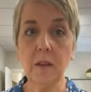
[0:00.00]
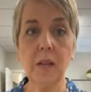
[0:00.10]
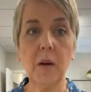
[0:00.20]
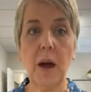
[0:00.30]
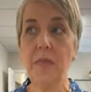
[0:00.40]

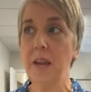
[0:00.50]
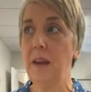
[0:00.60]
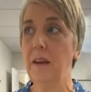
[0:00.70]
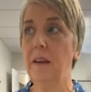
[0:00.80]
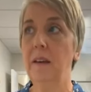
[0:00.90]
So I
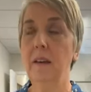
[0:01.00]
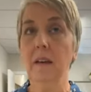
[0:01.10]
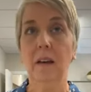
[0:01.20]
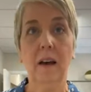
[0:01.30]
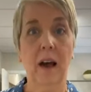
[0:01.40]
think
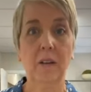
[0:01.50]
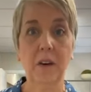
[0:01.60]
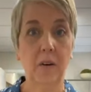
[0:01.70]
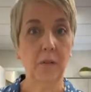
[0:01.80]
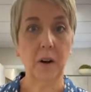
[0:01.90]

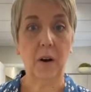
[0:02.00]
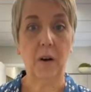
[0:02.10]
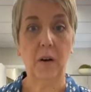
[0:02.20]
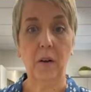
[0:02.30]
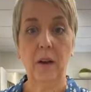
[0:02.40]
I've covered it
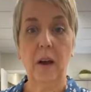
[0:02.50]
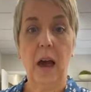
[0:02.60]
all.